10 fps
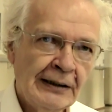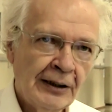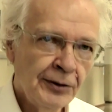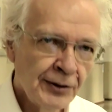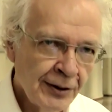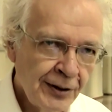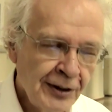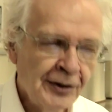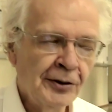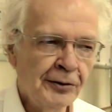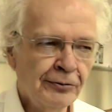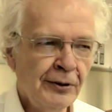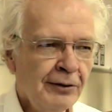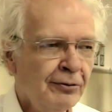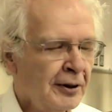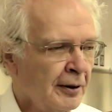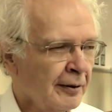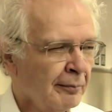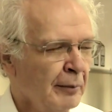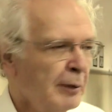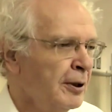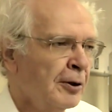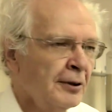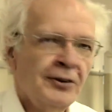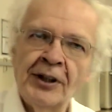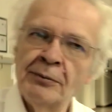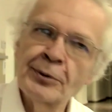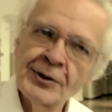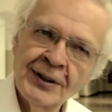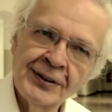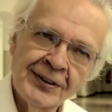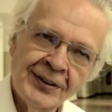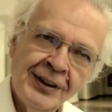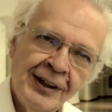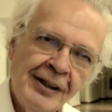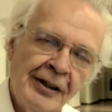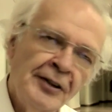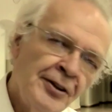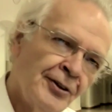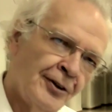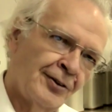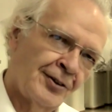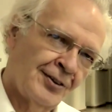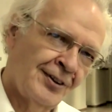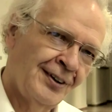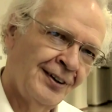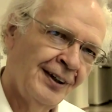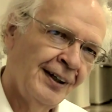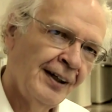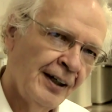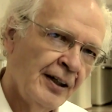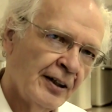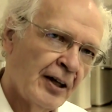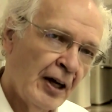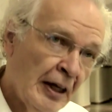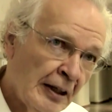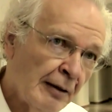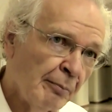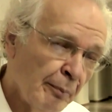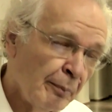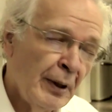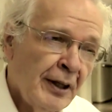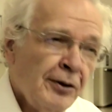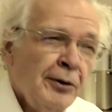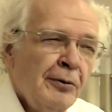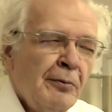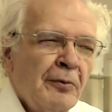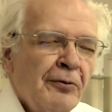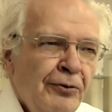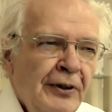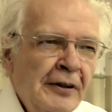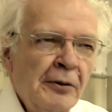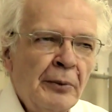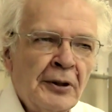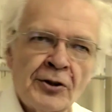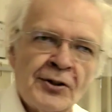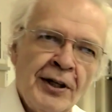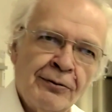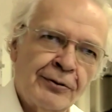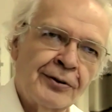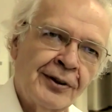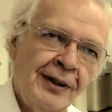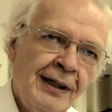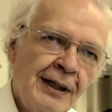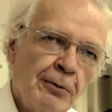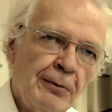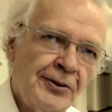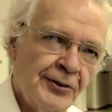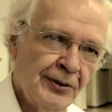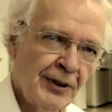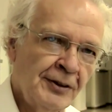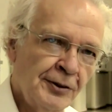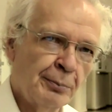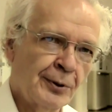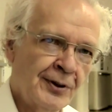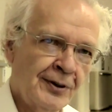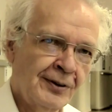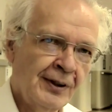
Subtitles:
And this idea of leaving maybe only 10% untouched can make you feel much safer with the 90%.